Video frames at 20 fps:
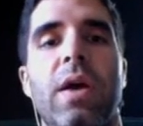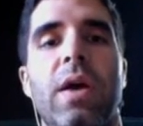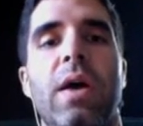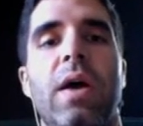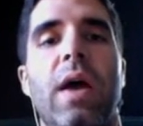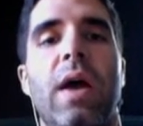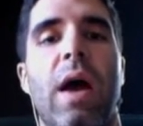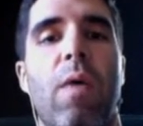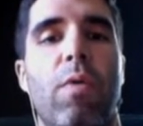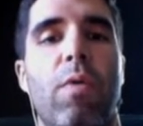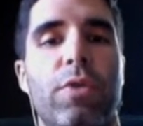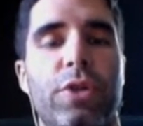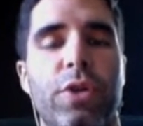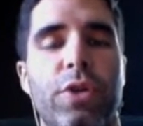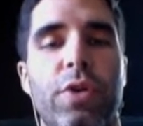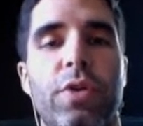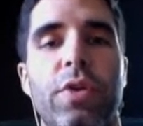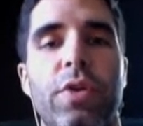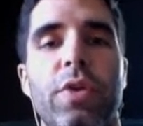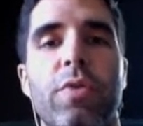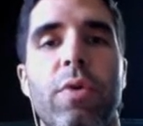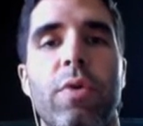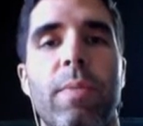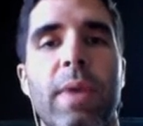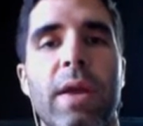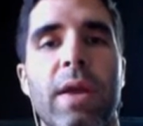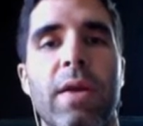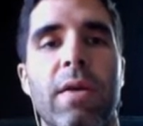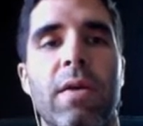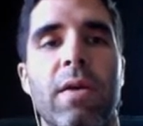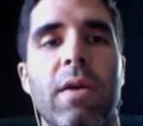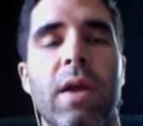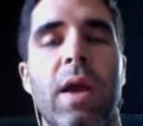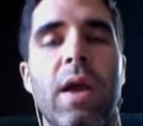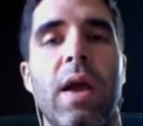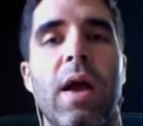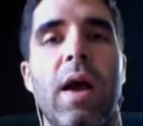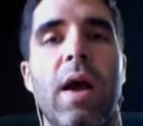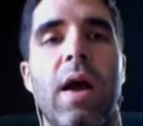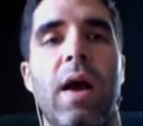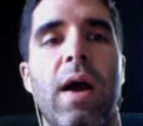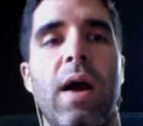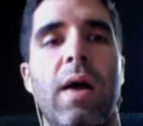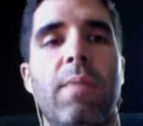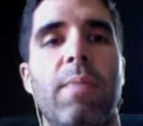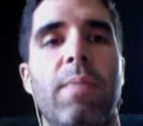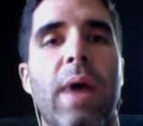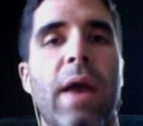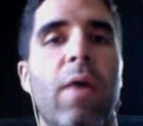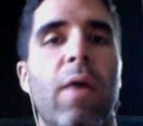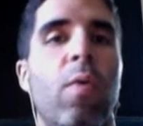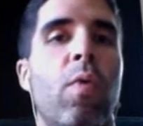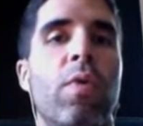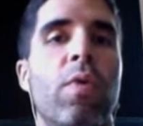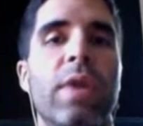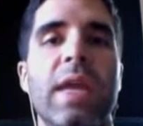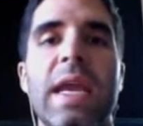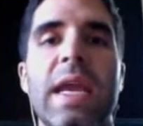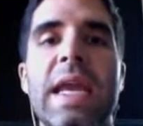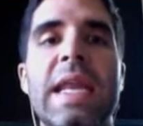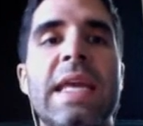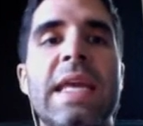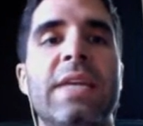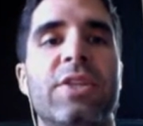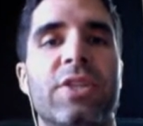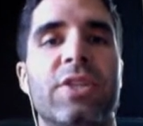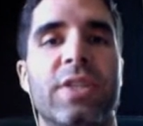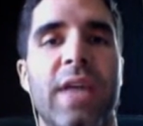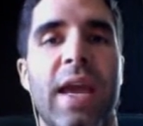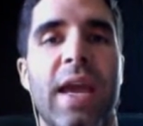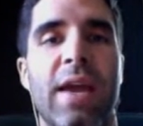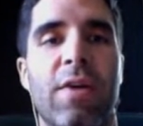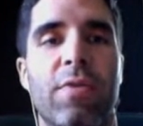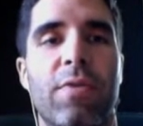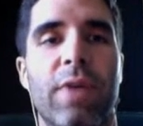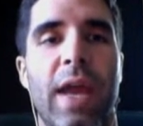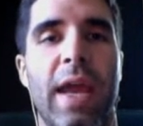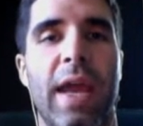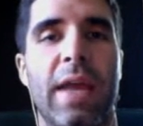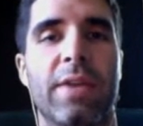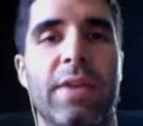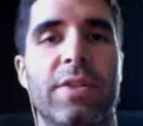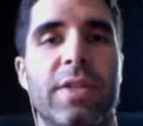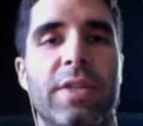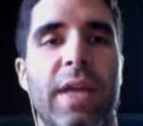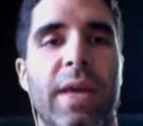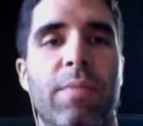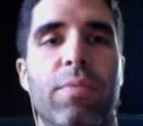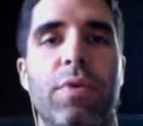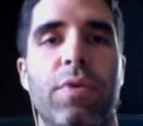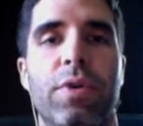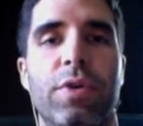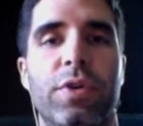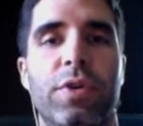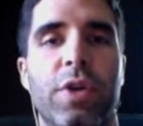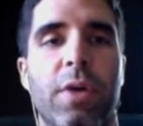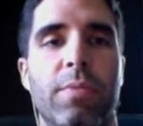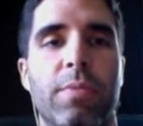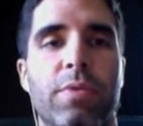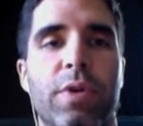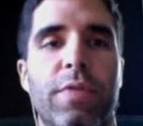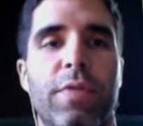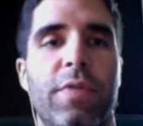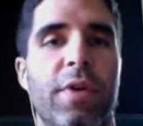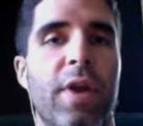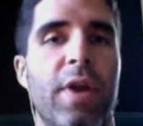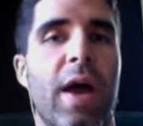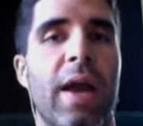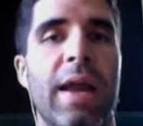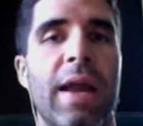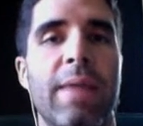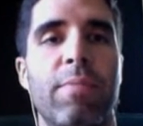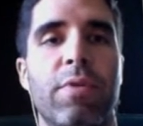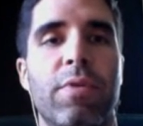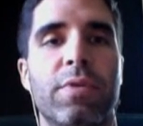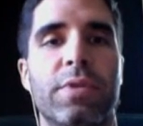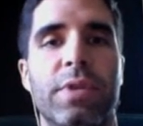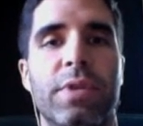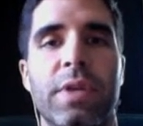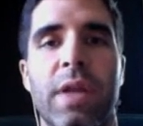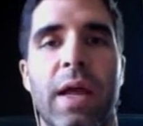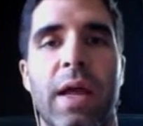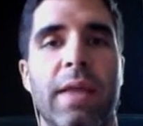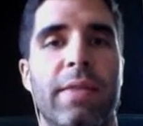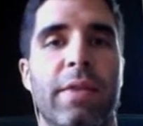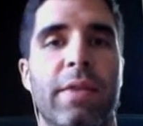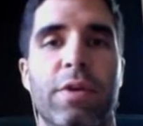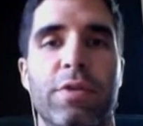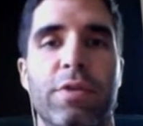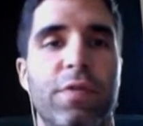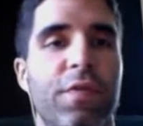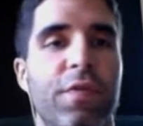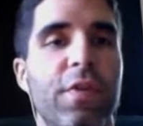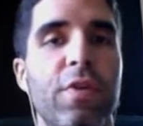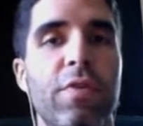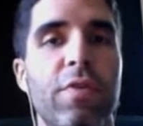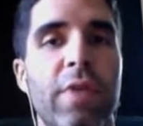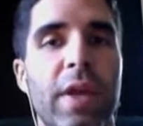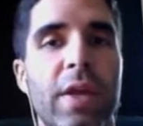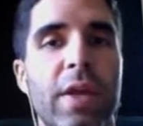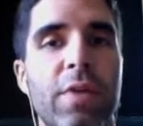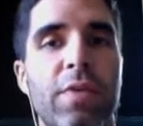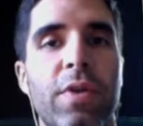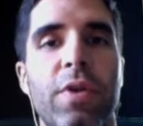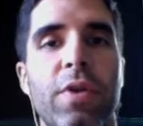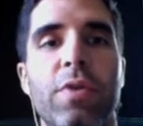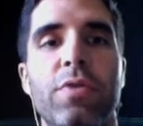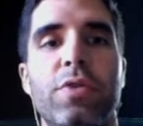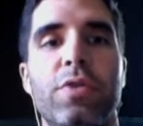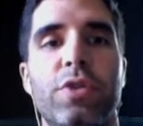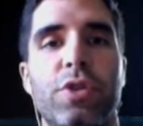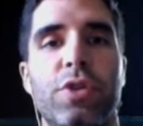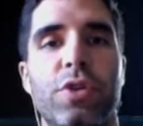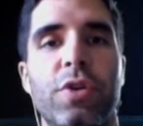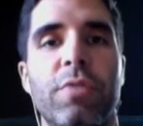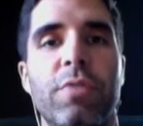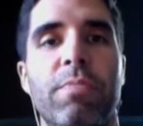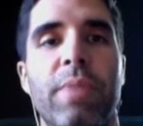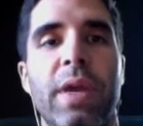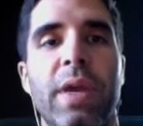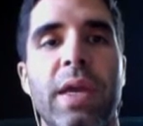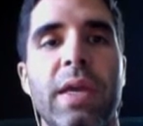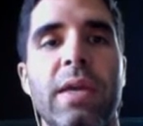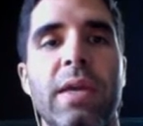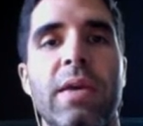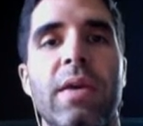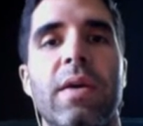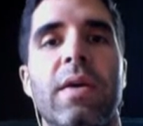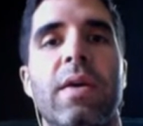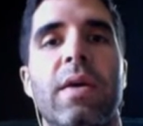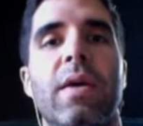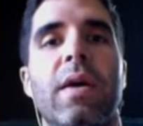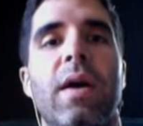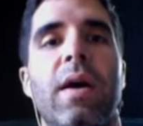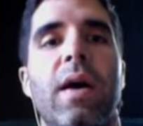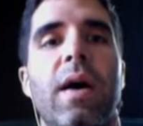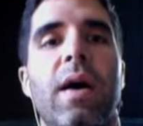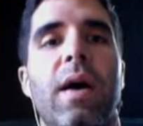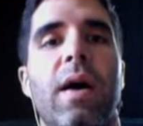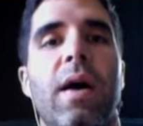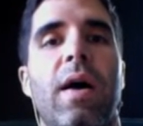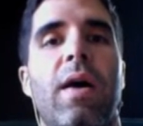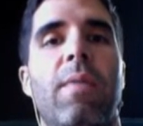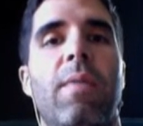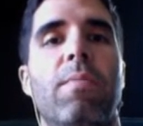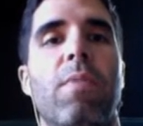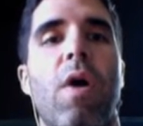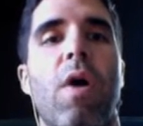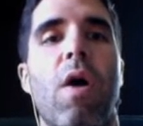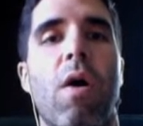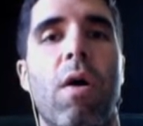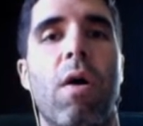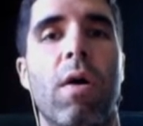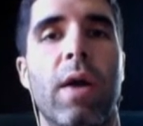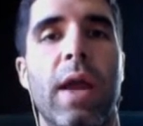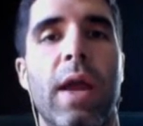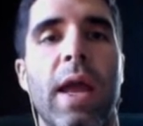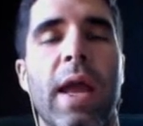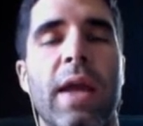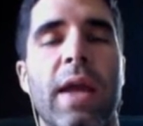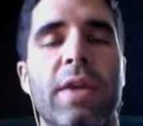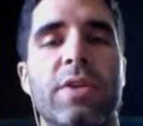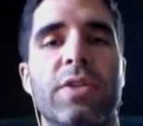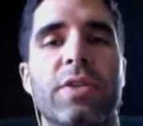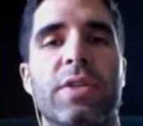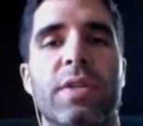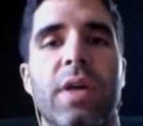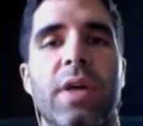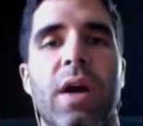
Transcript: I want you to do them here. I don't want any scaled handstand push-ups. So if you're not able, like those few that you do should be RX'd.